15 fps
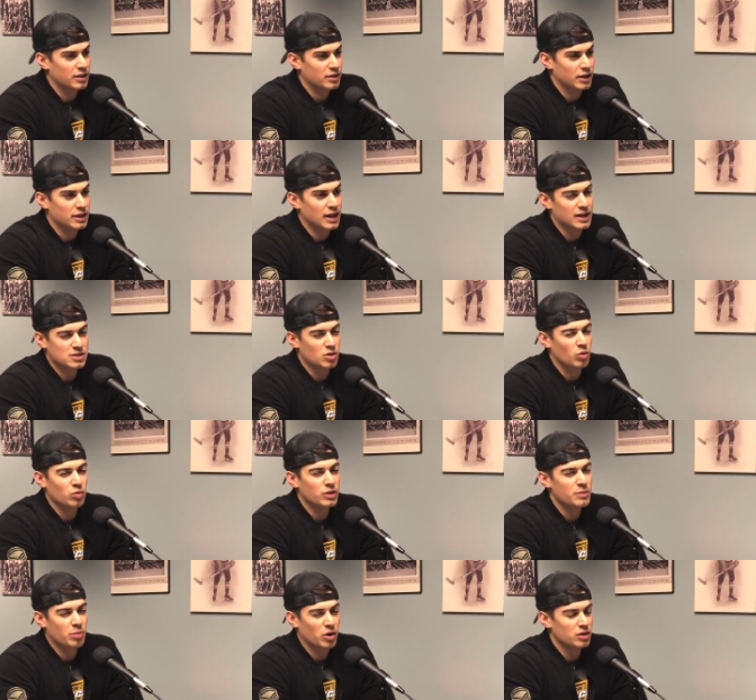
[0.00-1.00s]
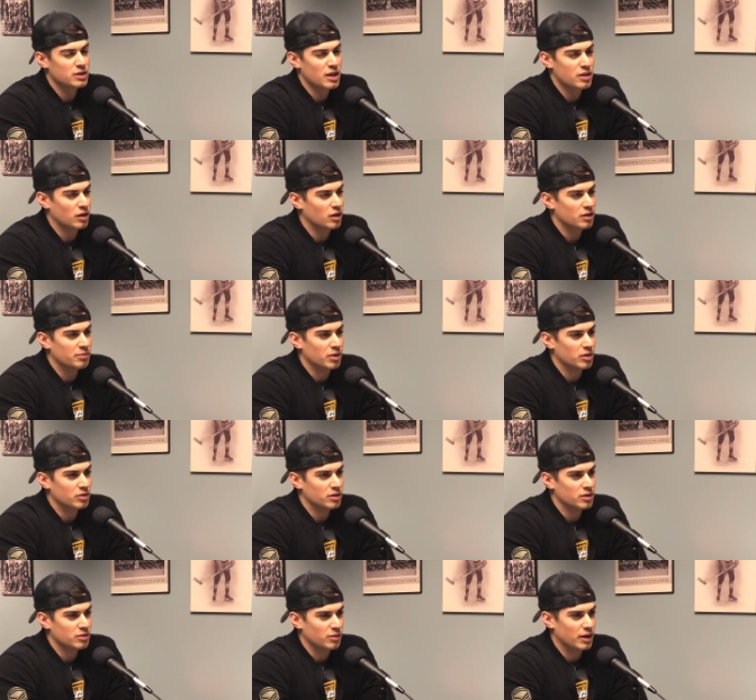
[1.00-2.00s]
Like, that's the only part they thought about,
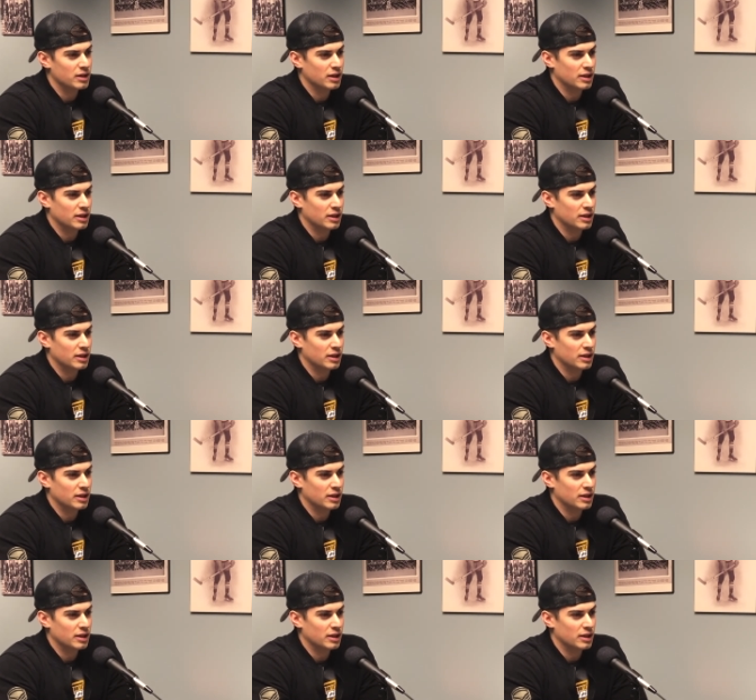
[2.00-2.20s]
right? Like,